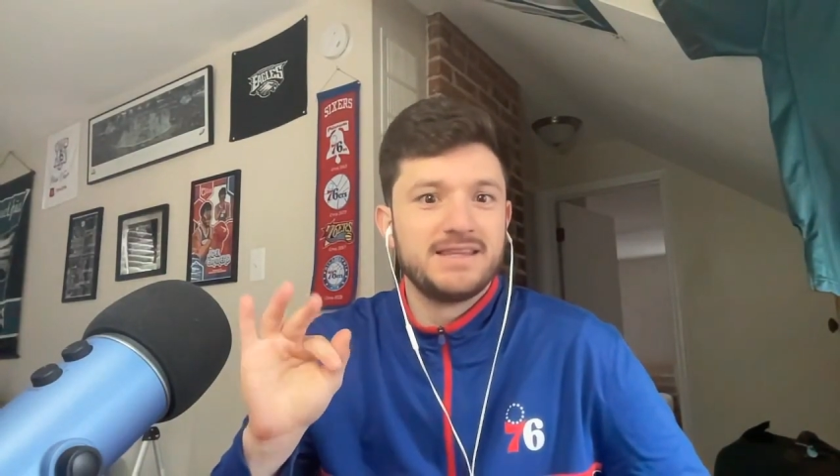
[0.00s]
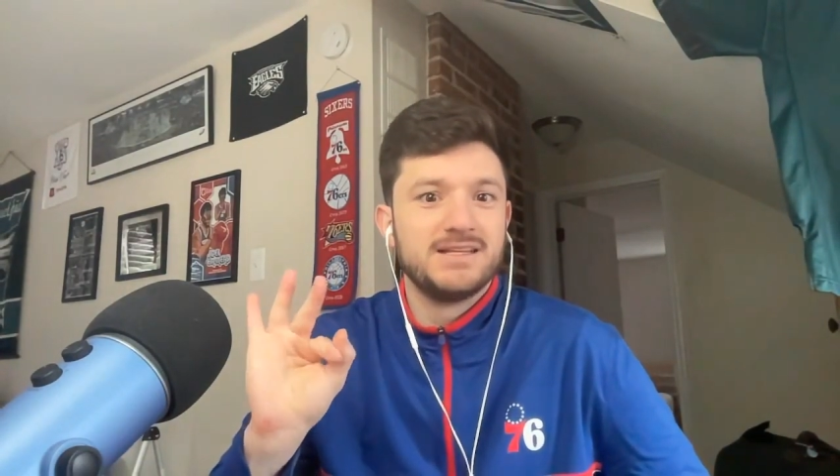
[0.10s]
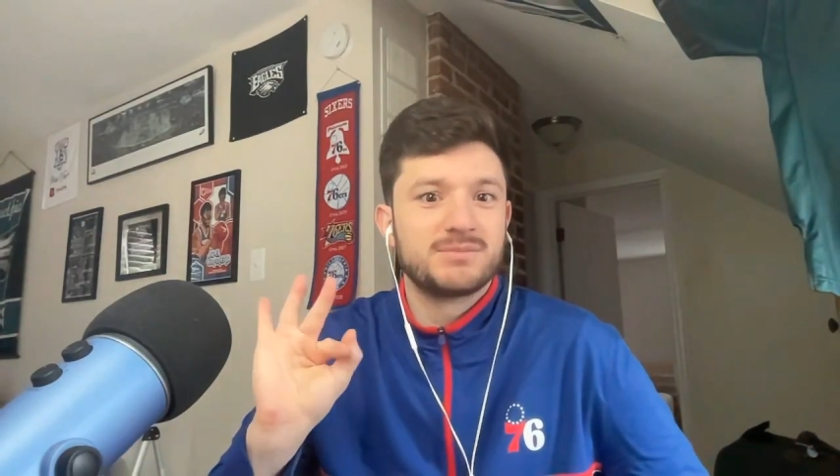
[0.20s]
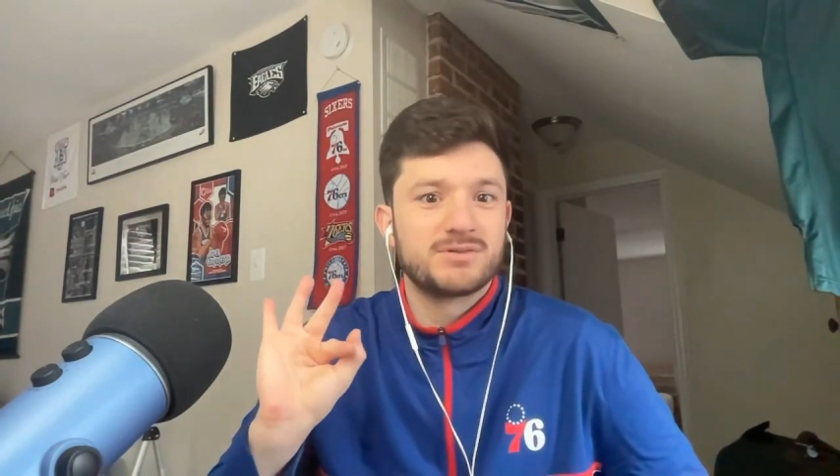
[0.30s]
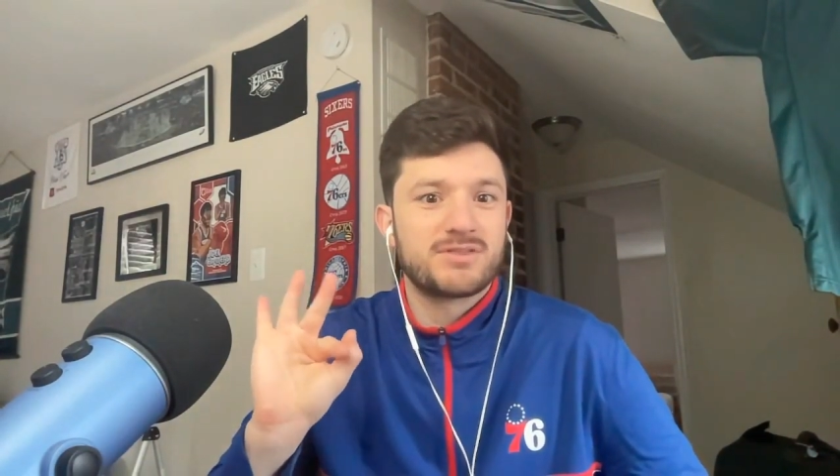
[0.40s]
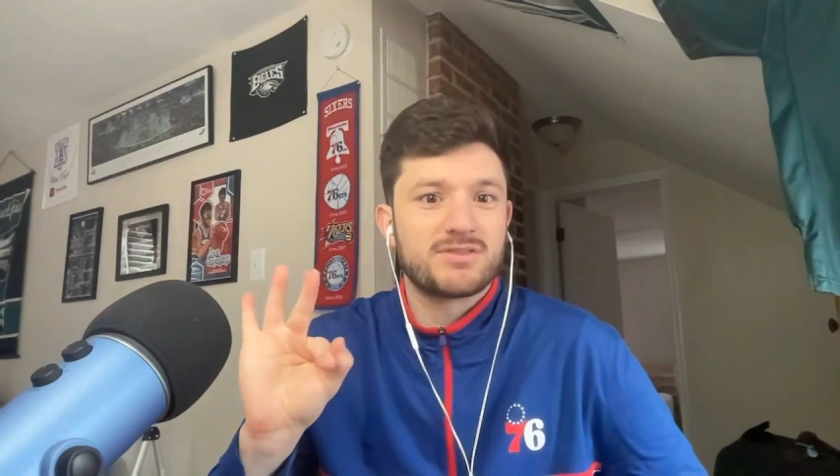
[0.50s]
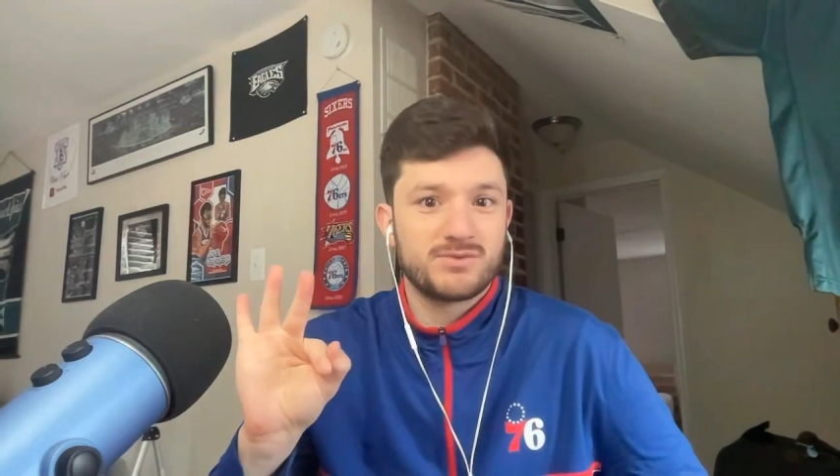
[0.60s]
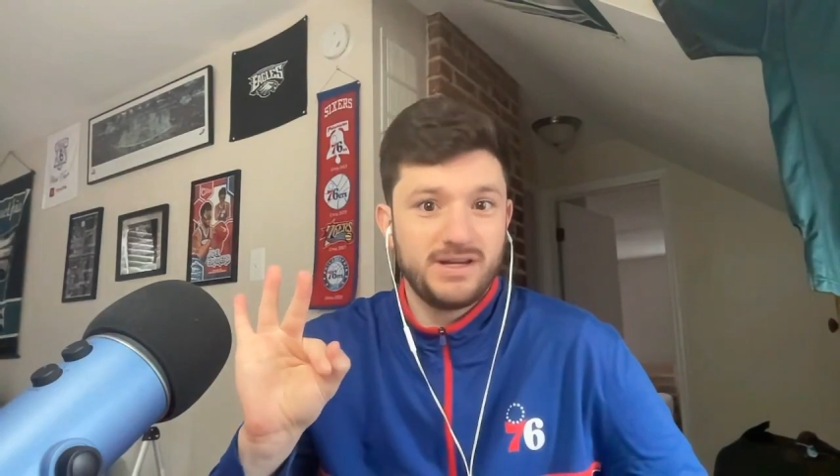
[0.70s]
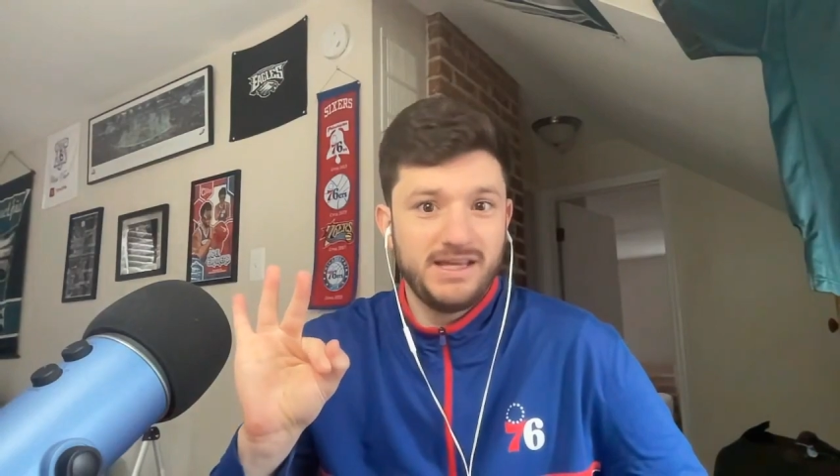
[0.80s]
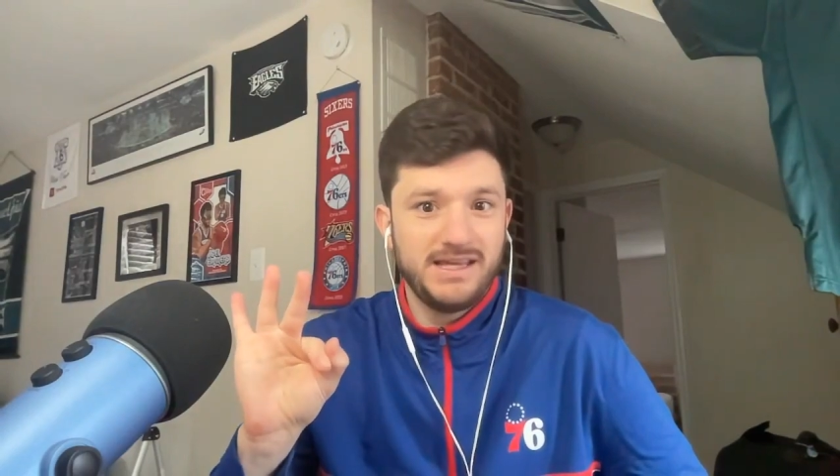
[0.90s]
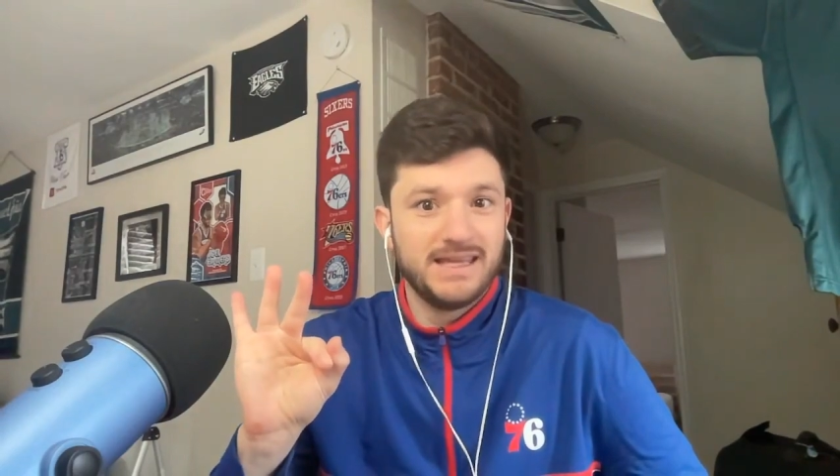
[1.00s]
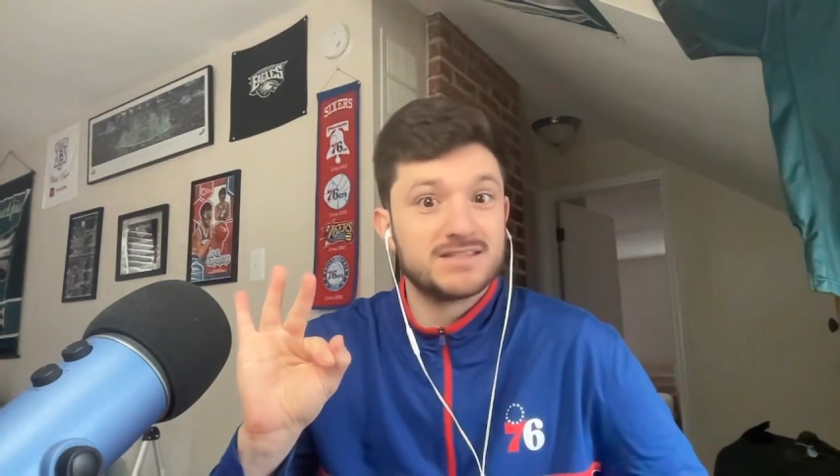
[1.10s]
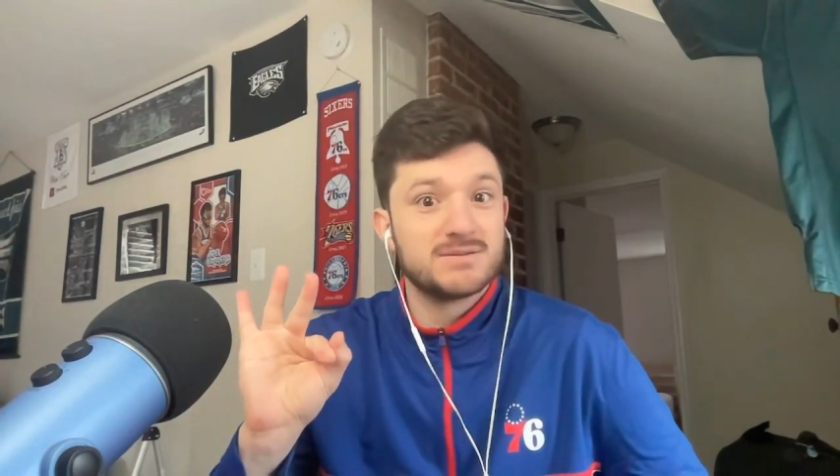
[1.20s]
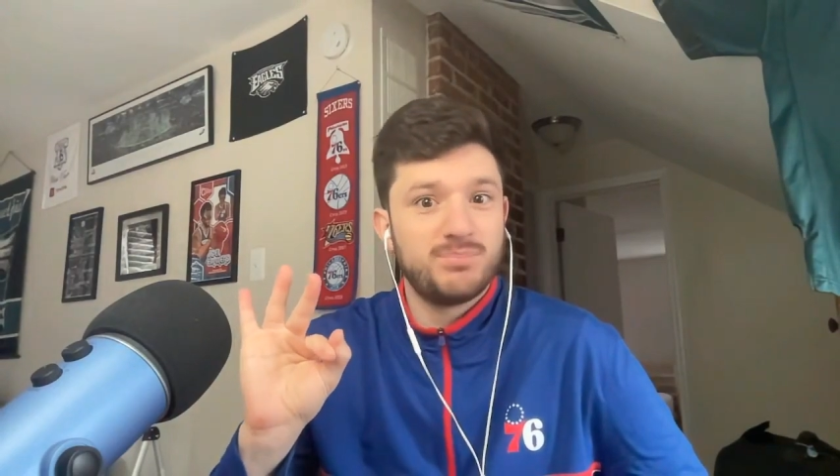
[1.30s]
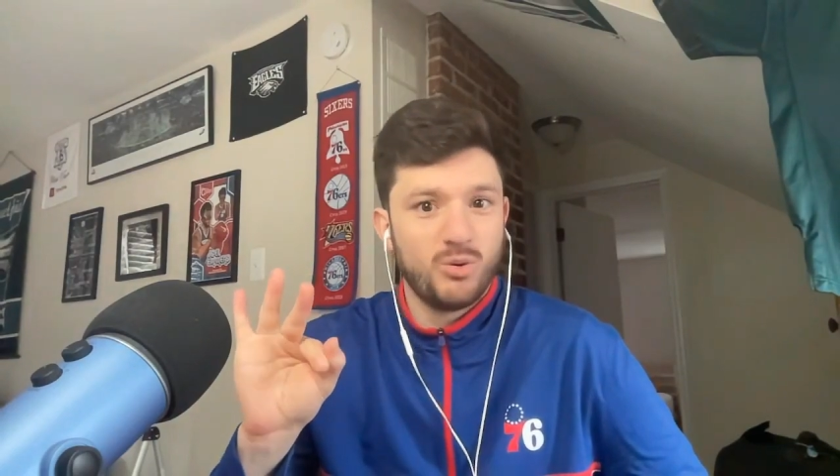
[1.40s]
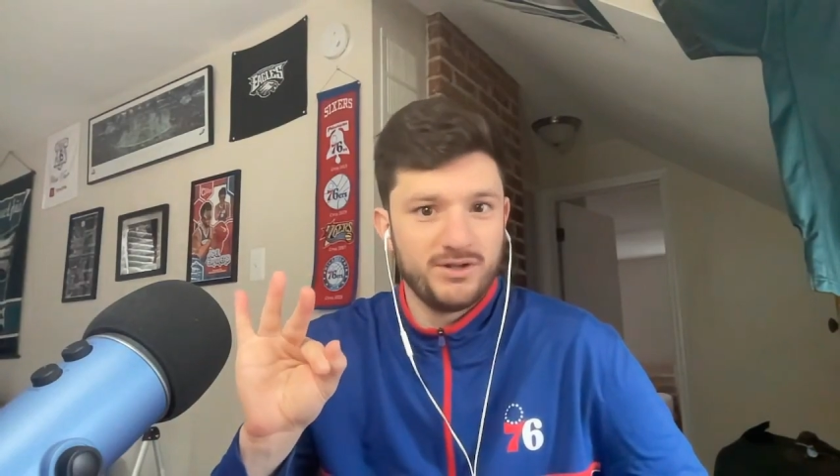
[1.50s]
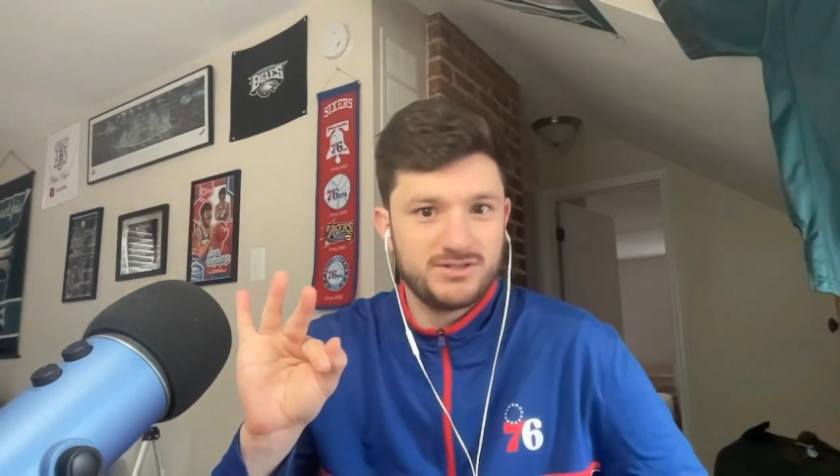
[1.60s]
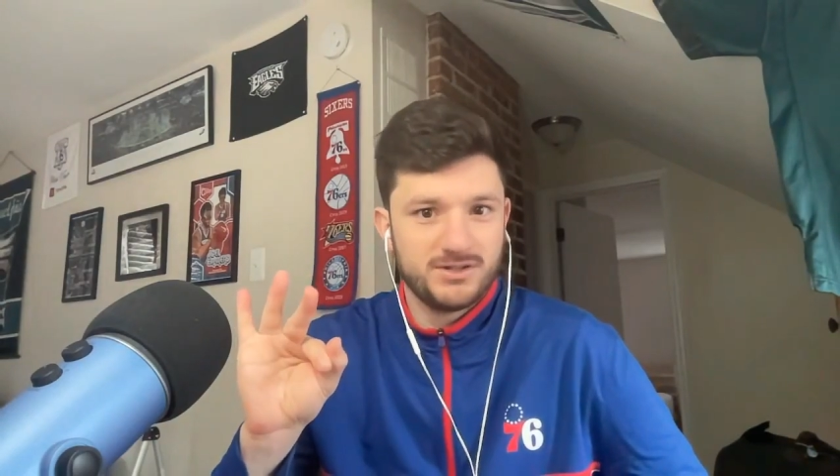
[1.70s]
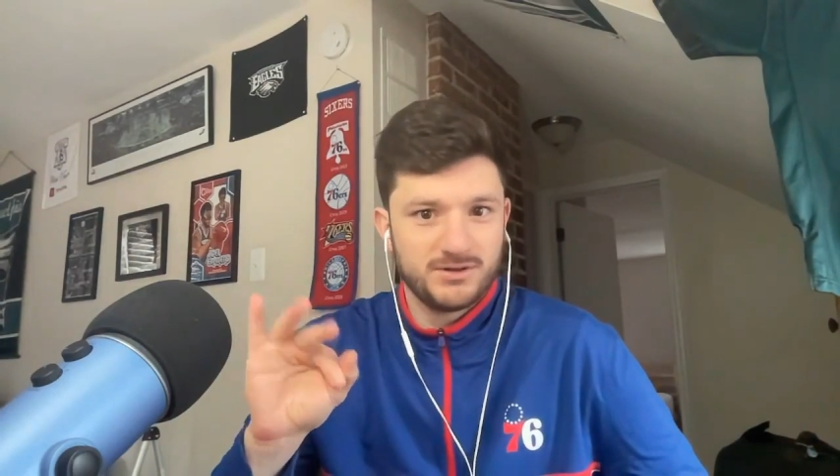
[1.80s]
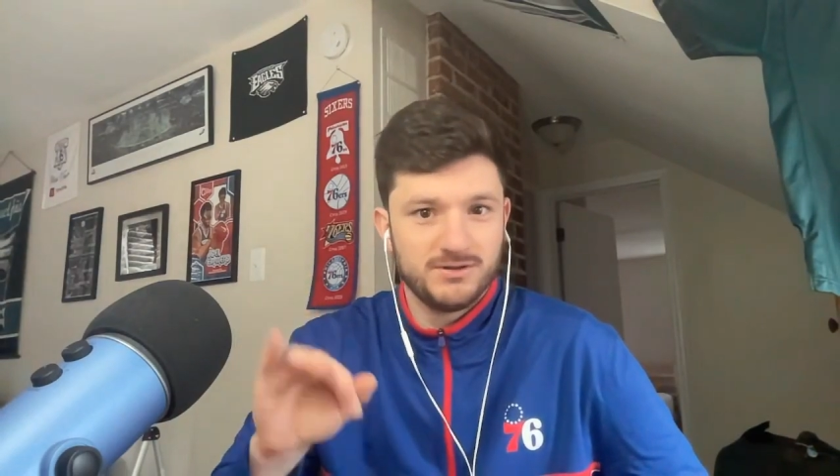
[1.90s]
Number 3 is the point
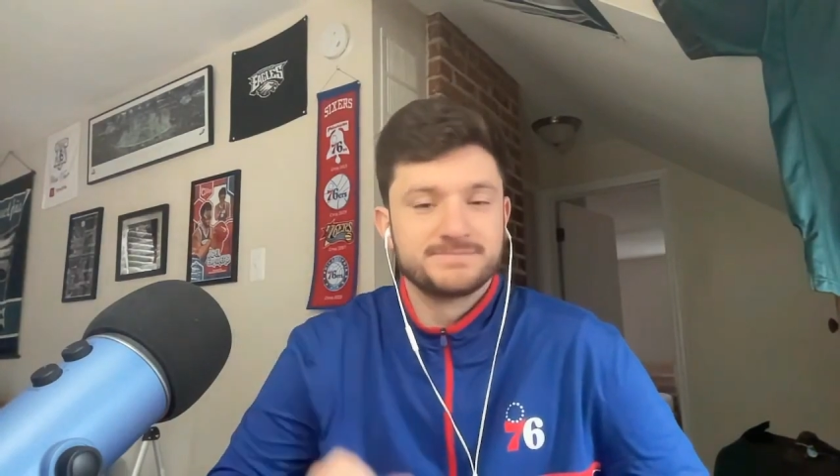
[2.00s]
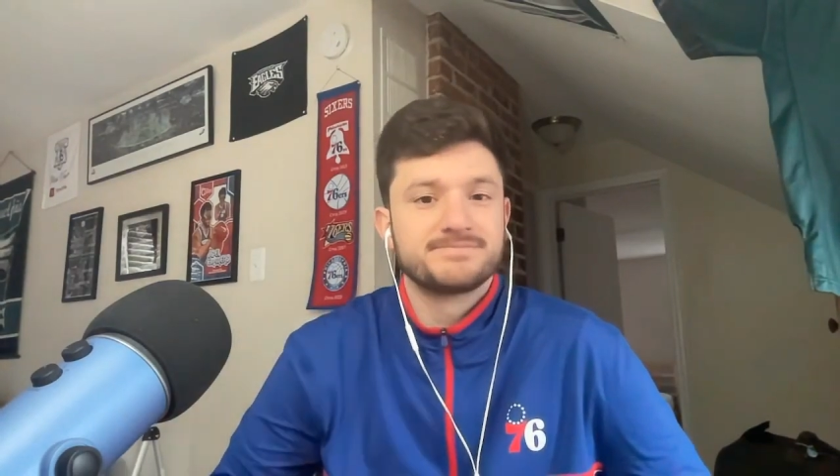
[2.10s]
total.